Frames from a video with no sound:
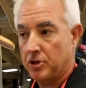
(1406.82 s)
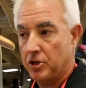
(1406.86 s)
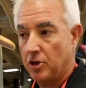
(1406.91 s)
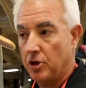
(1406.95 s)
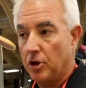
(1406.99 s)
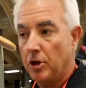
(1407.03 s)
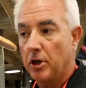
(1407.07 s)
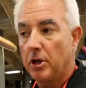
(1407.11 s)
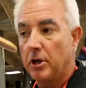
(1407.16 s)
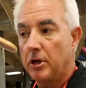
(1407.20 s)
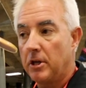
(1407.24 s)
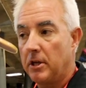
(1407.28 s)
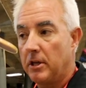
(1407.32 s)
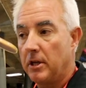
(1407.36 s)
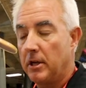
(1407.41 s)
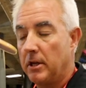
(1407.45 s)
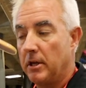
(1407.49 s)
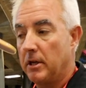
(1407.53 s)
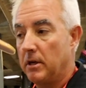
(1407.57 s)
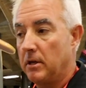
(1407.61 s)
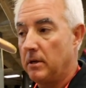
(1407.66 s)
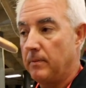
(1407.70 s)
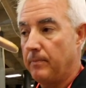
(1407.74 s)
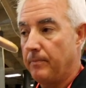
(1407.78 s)
good
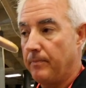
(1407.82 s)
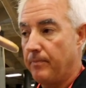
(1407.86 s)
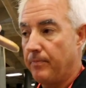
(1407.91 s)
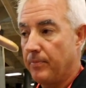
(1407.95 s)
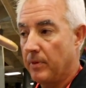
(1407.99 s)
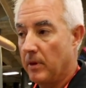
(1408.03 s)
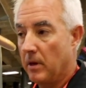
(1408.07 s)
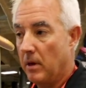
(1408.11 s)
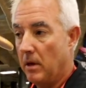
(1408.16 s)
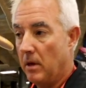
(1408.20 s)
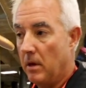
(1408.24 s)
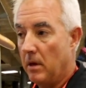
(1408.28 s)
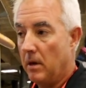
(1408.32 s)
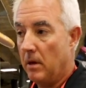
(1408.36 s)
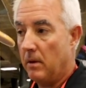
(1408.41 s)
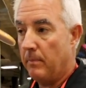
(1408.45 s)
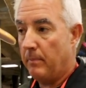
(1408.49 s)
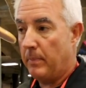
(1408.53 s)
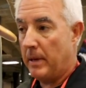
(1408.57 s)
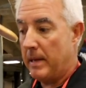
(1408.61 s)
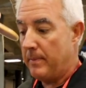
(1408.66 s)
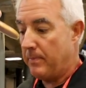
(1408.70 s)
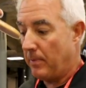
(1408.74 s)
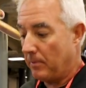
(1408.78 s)
that
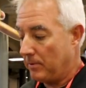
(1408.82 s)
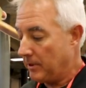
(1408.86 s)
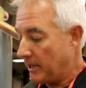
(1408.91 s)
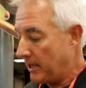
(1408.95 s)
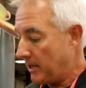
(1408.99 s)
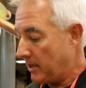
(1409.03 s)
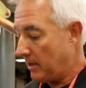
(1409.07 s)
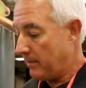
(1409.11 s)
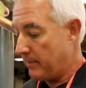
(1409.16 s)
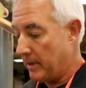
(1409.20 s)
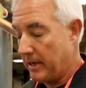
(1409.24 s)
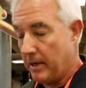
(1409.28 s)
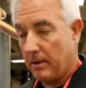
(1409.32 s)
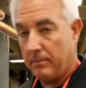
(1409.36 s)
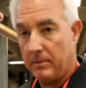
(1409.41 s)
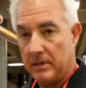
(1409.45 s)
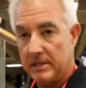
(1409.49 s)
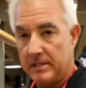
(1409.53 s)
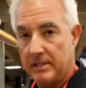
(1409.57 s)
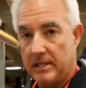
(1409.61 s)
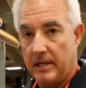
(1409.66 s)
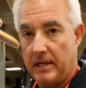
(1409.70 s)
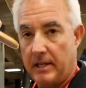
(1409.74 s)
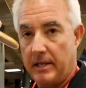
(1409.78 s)
people need to be able
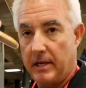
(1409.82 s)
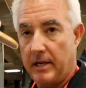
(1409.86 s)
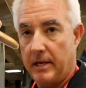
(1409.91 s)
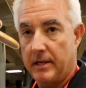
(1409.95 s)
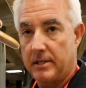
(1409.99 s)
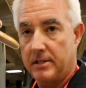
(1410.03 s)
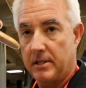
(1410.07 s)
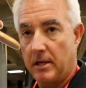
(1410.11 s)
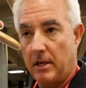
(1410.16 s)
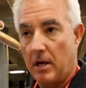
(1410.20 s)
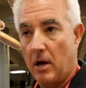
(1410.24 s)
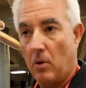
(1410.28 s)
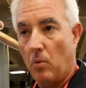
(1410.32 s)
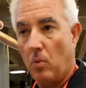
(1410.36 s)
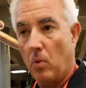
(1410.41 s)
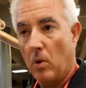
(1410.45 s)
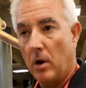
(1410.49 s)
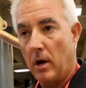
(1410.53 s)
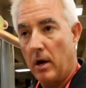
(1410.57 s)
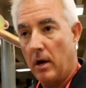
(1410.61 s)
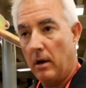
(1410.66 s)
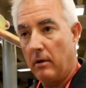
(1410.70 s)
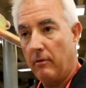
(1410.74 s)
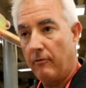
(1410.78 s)
to see this and know
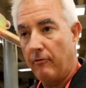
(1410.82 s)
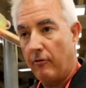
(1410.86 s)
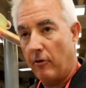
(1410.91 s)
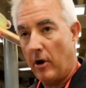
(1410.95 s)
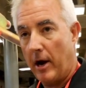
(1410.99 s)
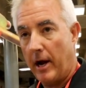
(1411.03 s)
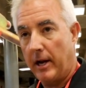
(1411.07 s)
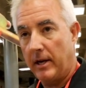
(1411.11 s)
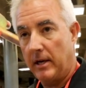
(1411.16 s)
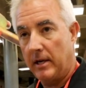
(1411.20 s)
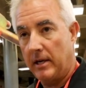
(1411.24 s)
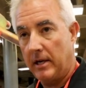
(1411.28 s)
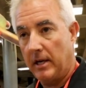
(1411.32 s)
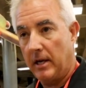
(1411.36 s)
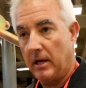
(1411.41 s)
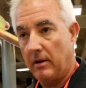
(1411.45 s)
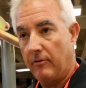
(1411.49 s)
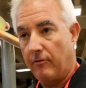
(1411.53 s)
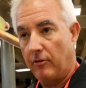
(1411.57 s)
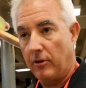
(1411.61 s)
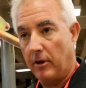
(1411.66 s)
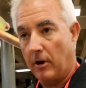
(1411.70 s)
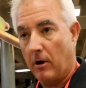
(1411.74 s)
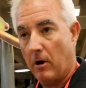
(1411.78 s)
what Fred
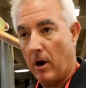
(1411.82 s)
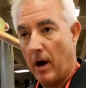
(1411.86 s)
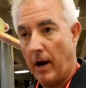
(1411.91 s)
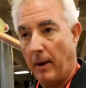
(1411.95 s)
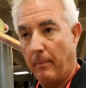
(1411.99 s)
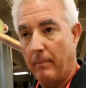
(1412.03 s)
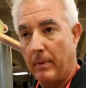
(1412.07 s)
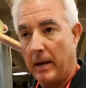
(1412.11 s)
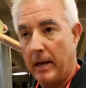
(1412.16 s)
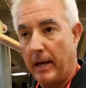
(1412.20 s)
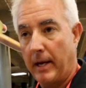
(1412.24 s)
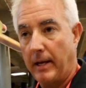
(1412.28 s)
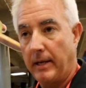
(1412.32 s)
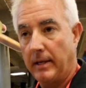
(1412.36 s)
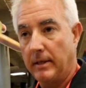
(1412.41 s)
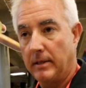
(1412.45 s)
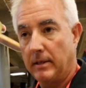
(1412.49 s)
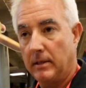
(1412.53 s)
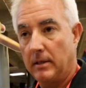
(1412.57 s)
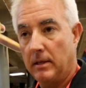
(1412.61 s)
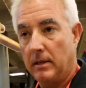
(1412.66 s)
did for the crankbait.